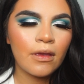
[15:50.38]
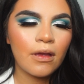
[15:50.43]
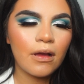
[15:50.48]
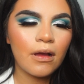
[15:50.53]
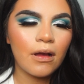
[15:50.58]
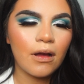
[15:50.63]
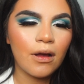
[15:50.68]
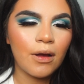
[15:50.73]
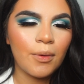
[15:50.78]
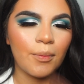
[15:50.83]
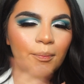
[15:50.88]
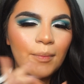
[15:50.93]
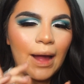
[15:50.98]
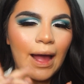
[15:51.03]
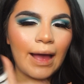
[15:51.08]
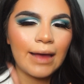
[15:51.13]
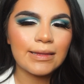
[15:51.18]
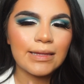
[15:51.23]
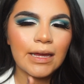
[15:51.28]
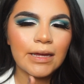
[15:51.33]

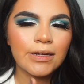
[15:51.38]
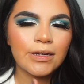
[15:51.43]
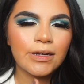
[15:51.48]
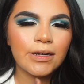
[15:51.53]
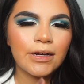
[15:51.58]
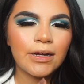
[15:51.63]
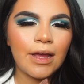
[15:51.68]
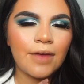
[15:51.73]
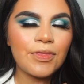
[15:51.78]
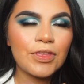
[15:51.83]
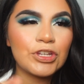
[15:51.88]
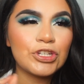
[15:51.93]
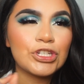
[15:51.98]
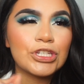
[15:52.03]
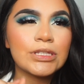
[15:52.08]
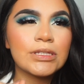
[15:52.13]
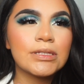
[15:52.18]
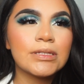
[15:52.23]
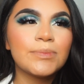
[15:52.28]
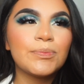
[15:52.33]
eyeliner and then
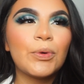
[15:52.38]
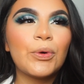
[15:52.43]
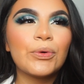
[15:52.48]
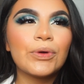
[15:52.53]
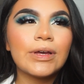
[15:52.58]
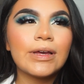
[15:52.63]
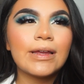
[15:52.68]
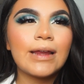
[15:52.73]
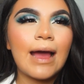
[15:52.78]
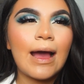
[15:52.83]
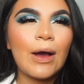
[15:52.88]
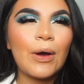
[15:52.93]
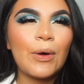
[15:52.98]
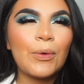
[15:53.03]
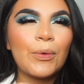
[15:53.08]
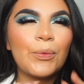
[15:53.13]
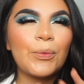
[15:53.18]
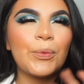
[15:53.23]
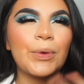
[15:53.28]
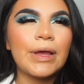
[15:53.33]
just smoke it
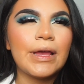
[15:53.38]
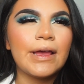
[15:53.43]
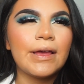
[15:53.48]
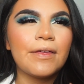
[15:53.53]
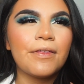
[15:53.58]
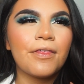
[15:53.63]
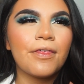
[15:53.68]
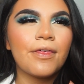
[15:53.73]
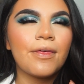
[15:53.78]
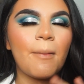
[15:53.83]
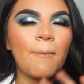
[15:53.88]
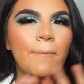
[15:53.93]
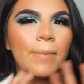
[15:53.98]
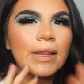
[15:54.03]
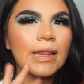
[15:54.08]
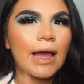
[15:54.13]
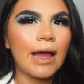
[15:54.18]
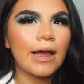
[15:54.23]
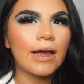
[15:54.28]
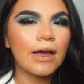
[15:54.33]
out with
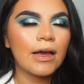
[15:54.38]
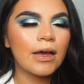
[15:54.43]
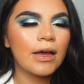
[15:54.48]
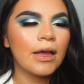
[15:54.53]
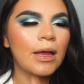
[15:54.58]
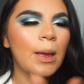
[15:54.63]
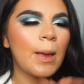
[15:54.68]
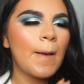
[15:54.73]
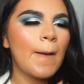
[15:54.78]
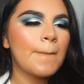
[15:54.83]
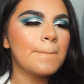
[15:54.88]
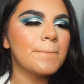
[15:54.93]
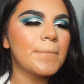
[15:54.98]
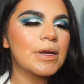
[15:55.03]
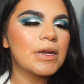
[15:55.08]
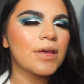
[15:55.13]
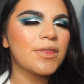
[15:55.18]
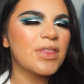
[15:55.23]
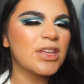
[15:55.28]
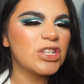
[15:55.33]
black, but
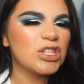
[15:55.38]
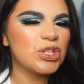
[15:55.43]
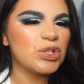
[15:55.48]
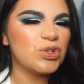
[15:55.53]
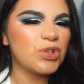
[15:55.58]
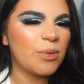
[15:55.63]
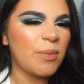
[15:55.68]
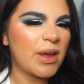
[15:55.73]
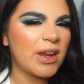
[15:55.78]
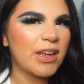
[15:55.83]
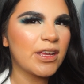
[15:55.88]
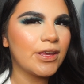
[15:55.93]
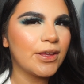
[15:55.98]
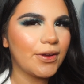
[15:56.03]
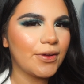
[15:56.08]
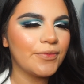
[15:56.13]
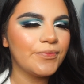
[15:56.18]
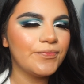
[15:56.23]
nothing too dramatic, you know.